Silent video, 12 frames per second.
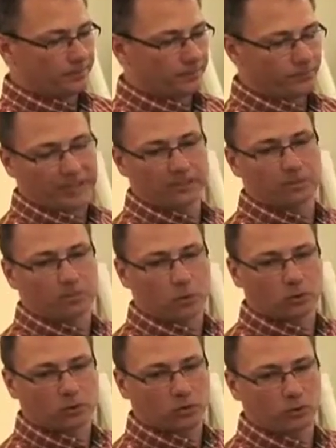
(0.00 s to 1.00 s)
fence
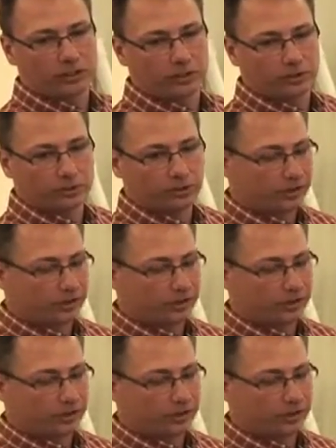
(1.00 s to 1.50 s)
post treaters.